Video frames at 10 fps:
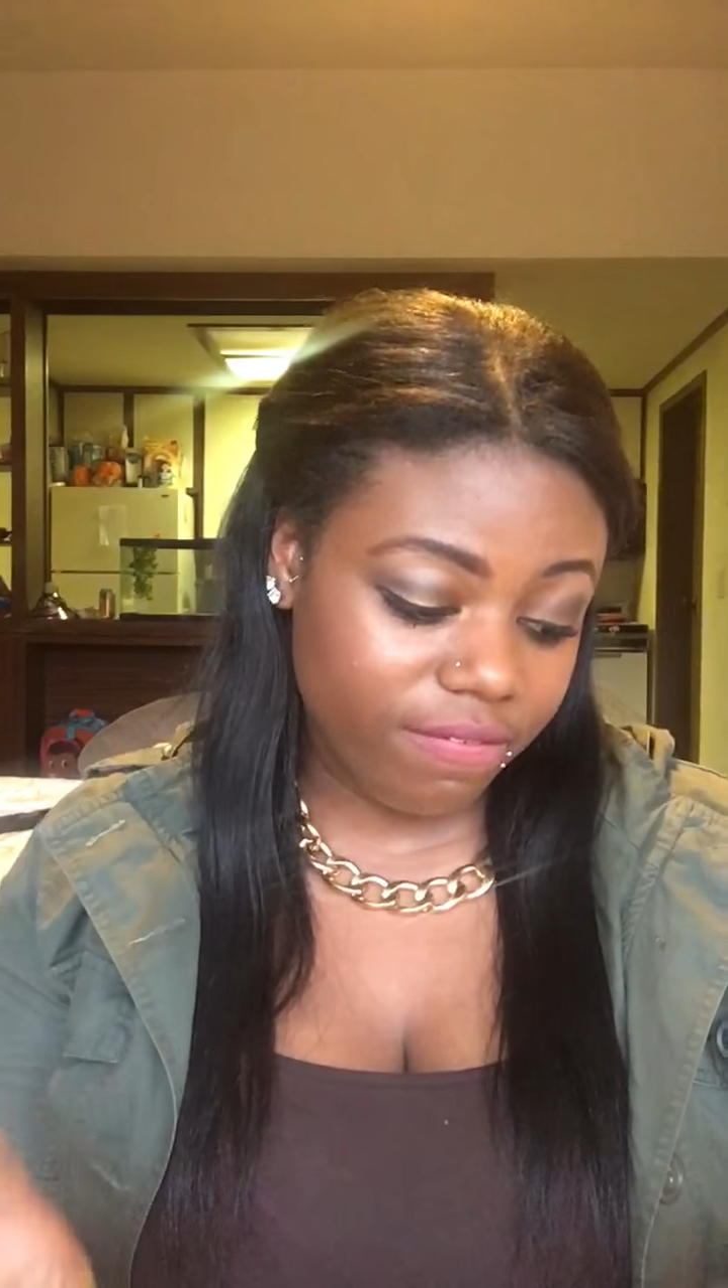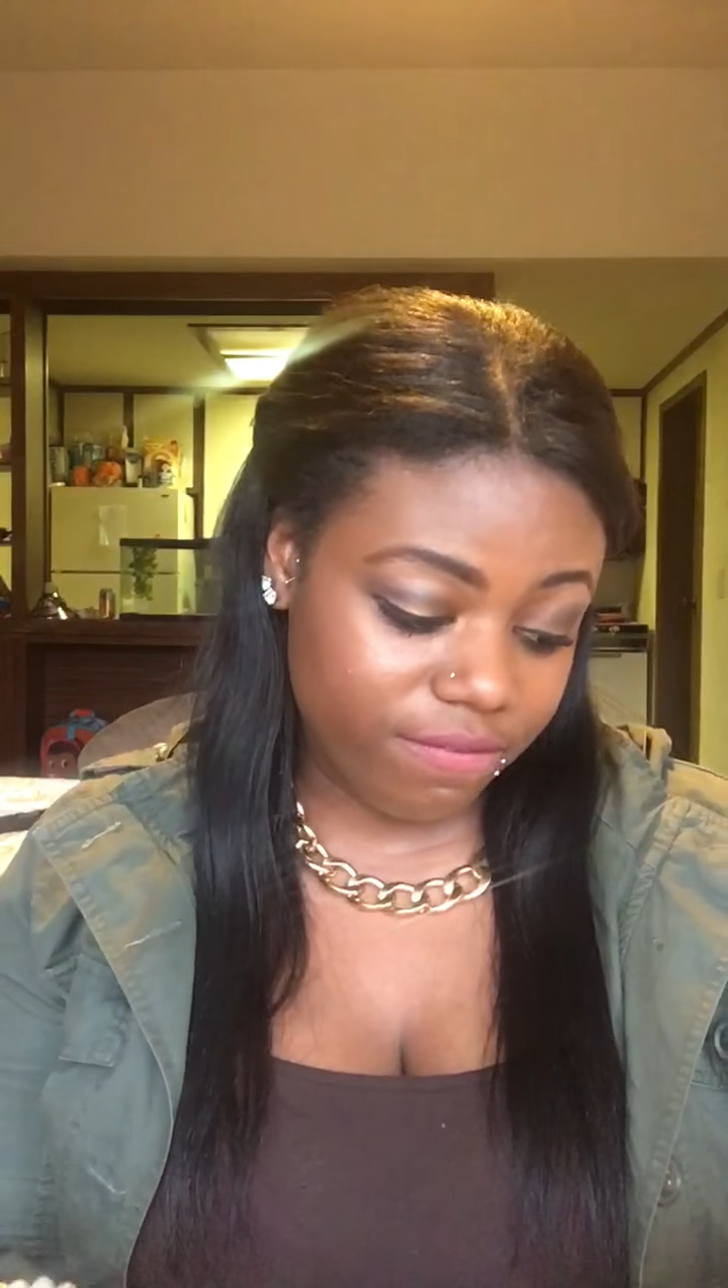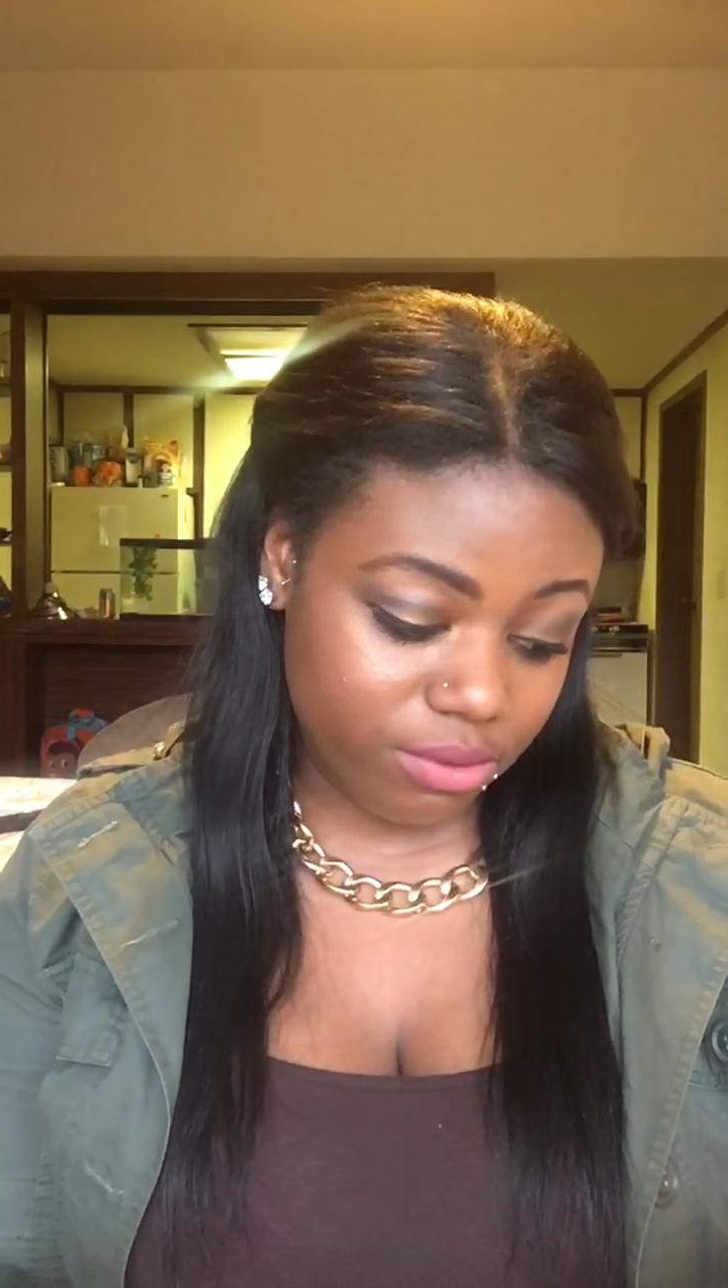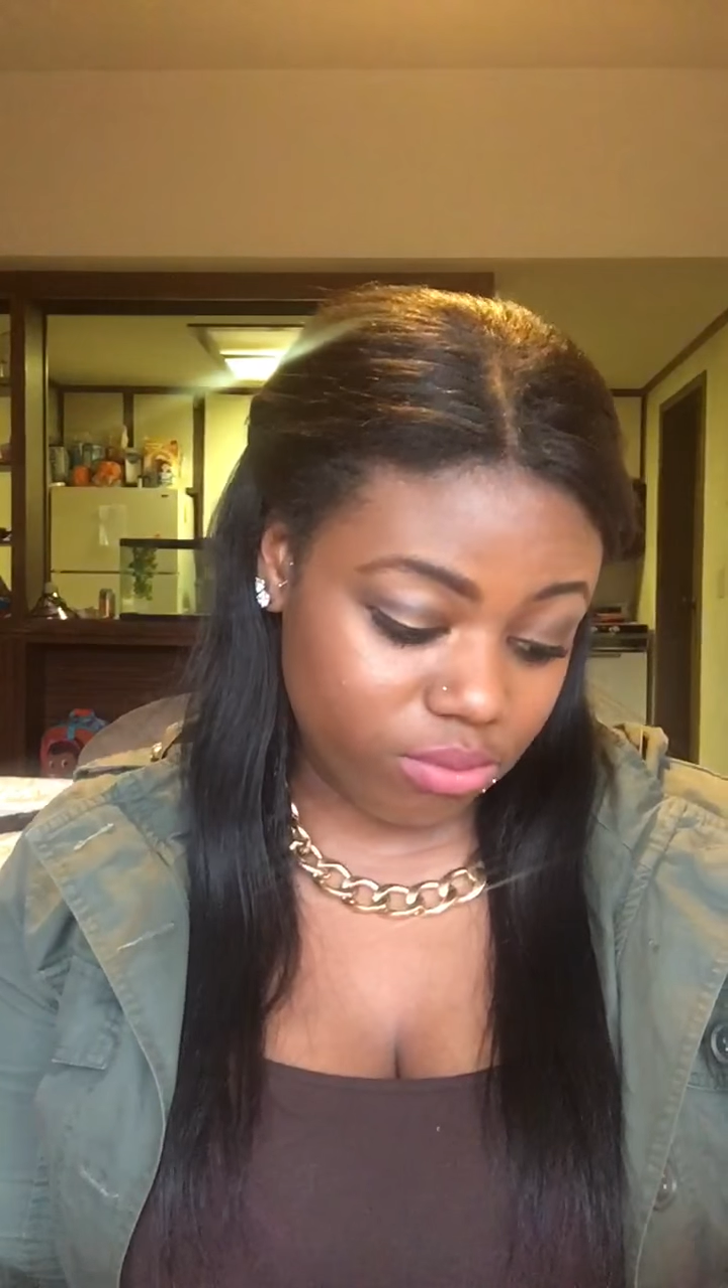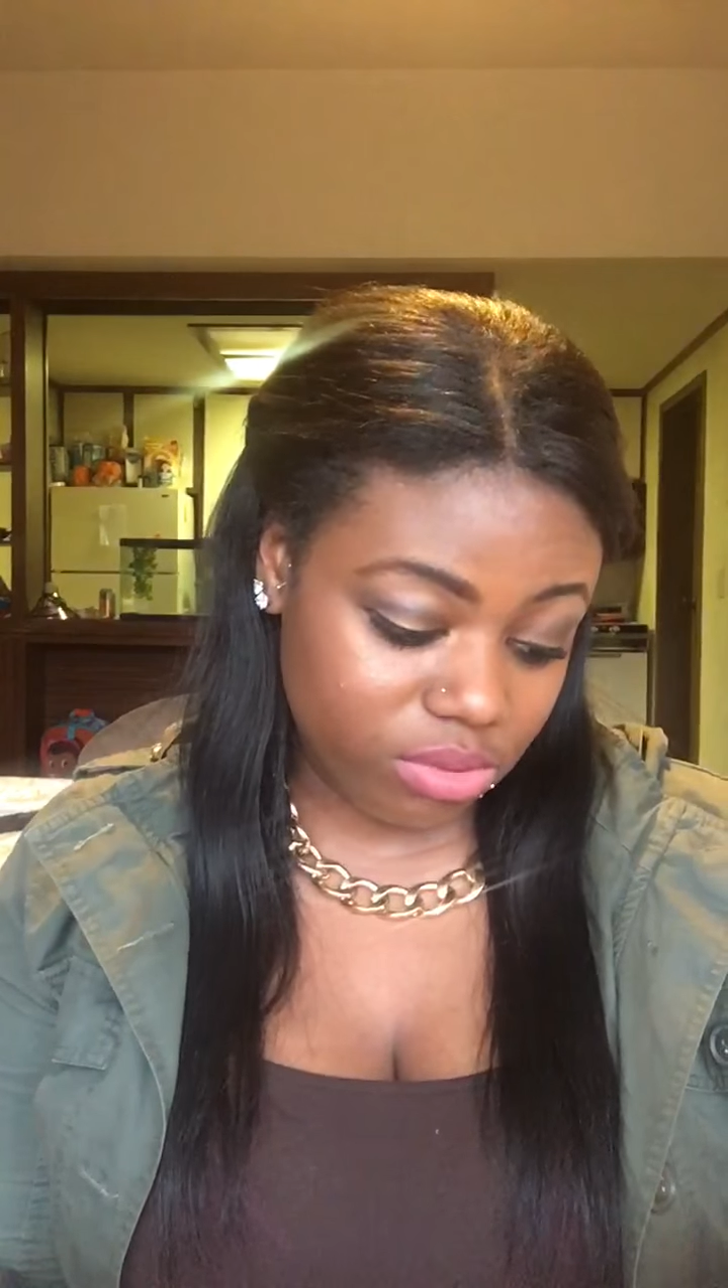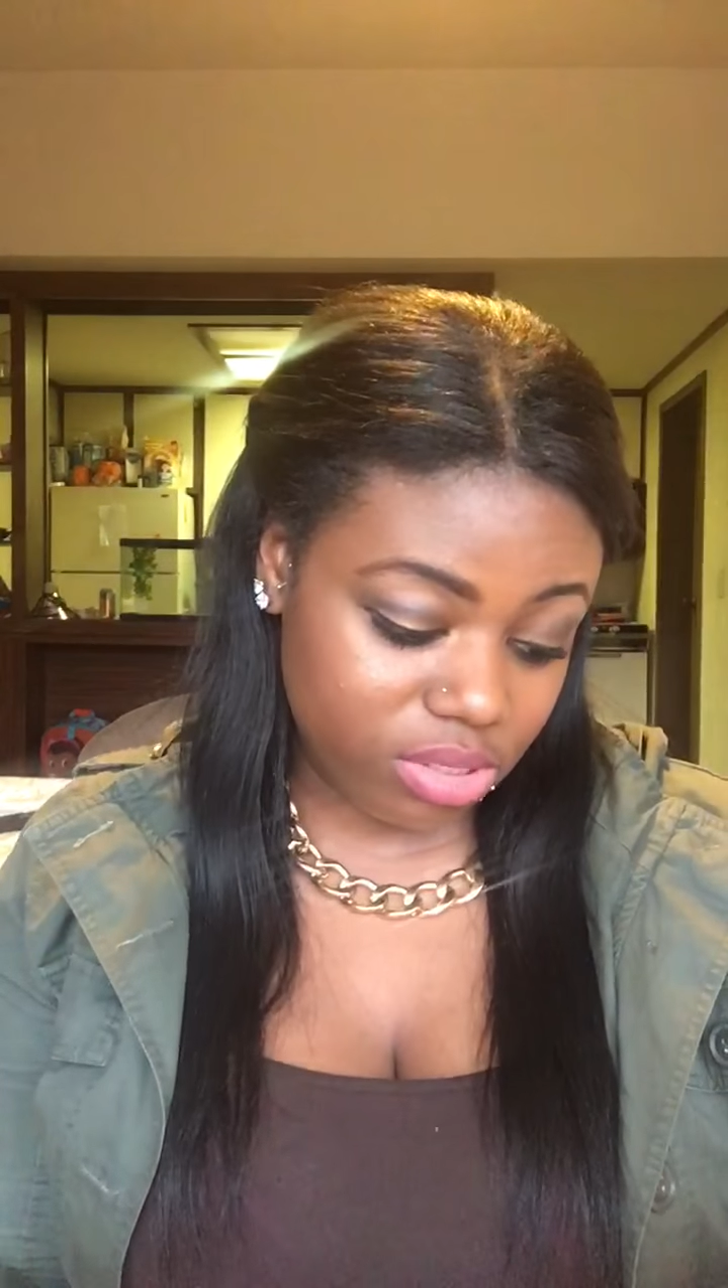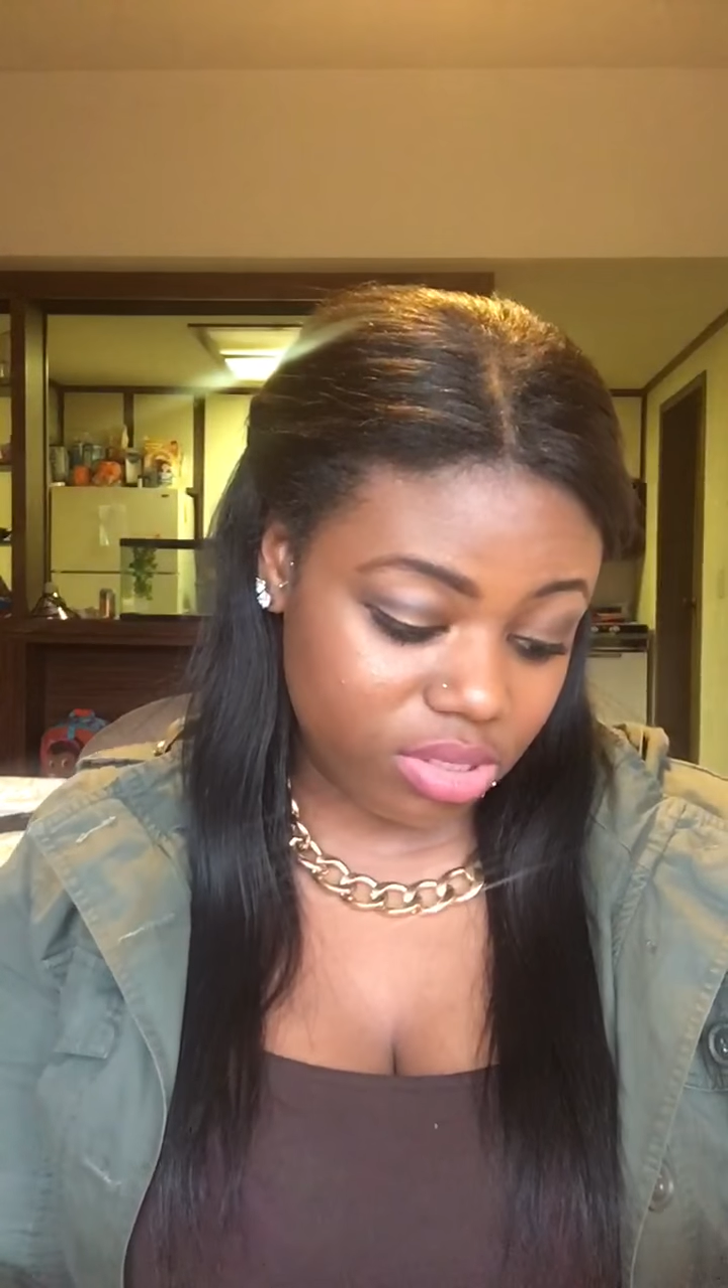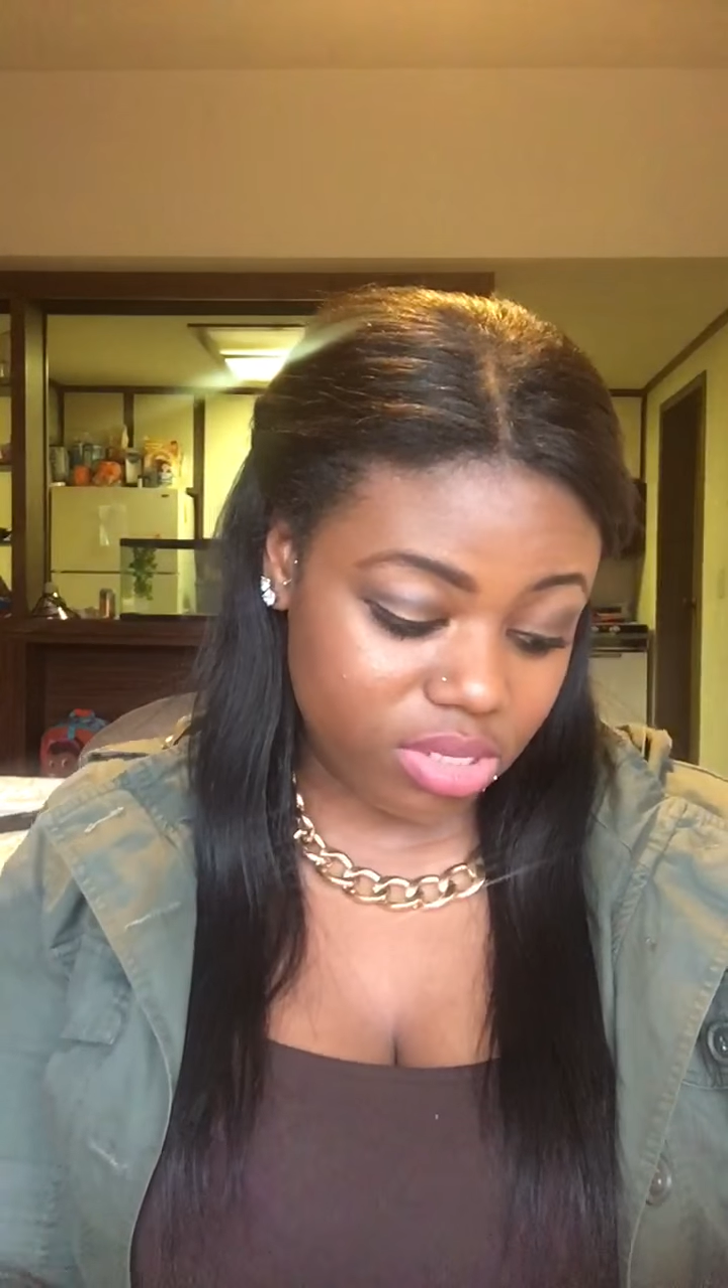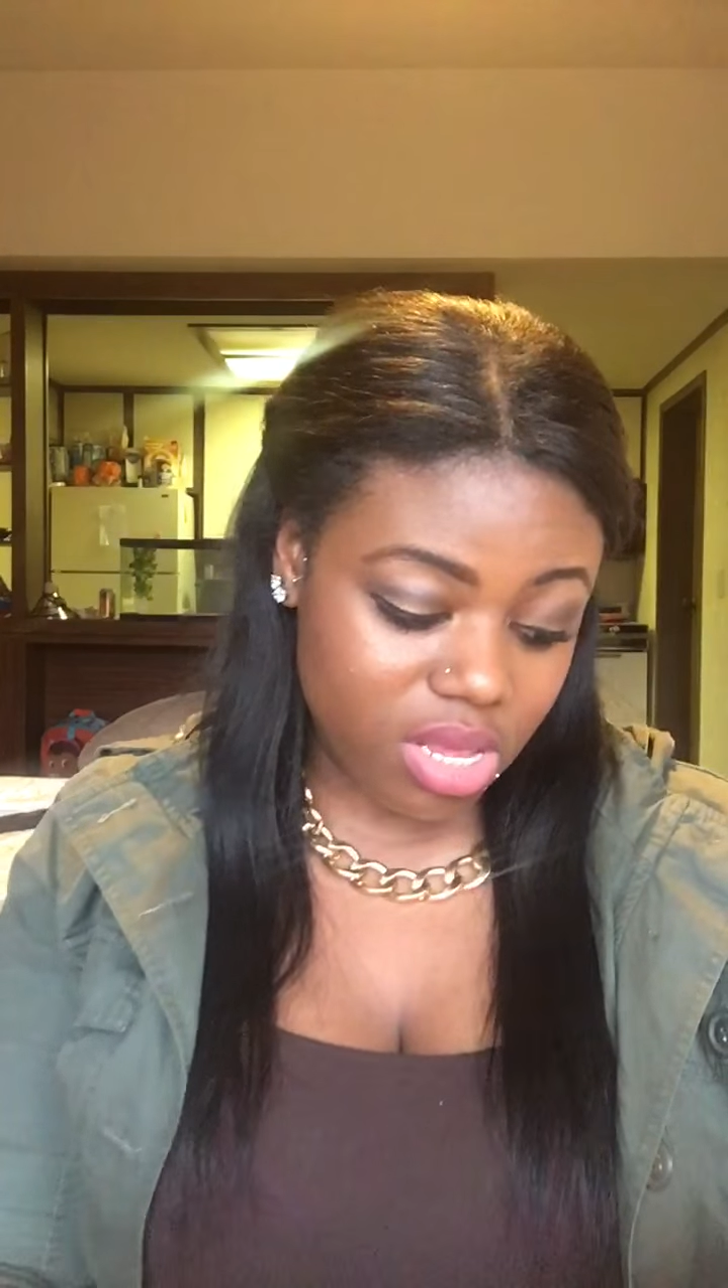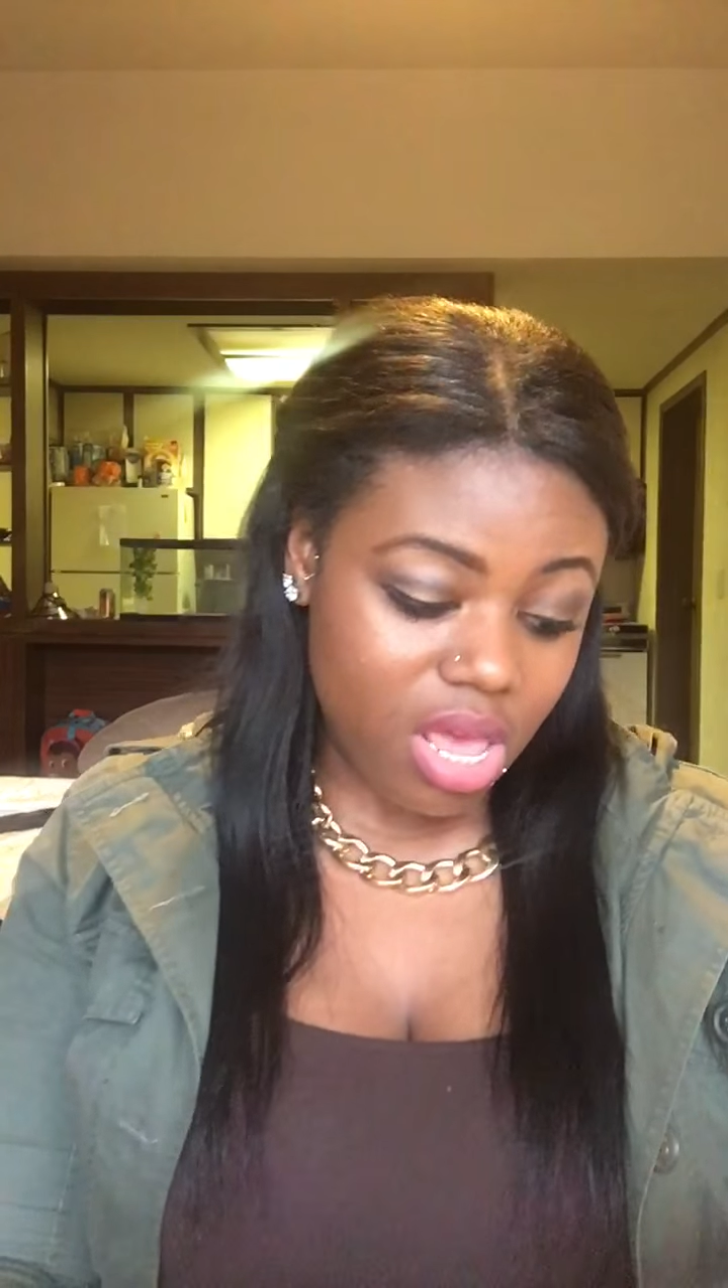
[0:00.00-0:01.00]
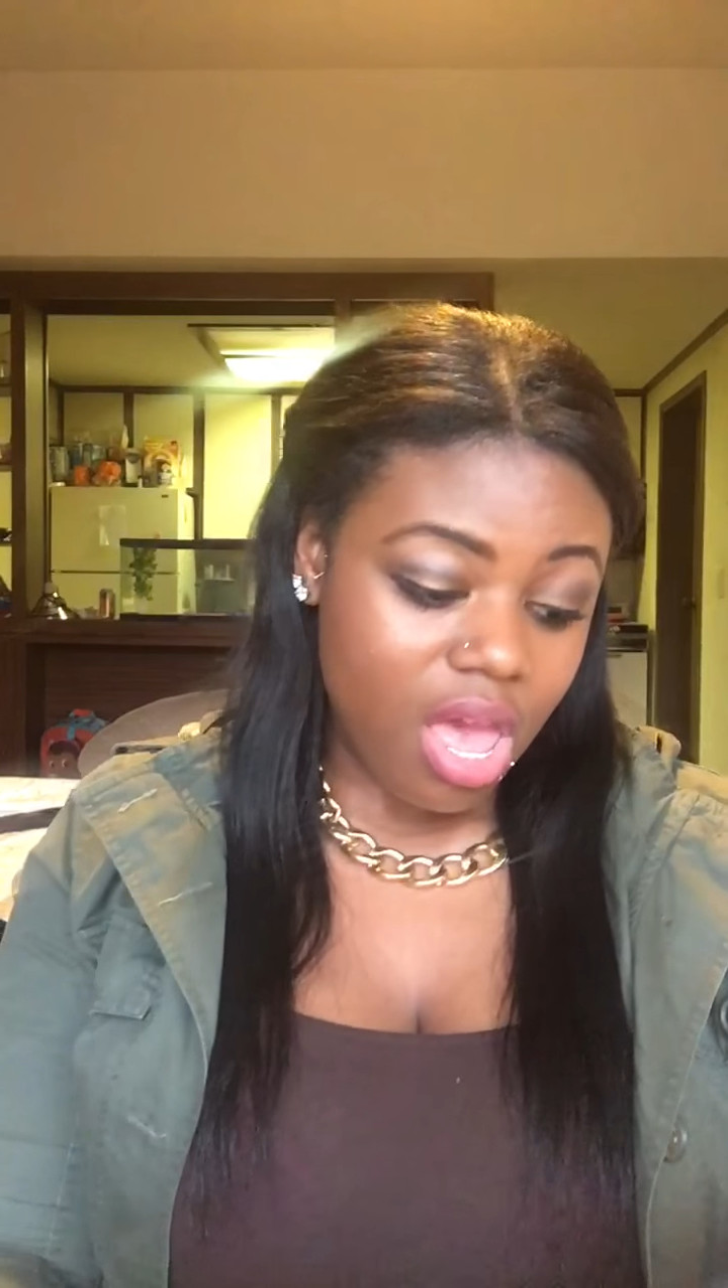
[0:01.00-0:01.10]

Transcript: fruits.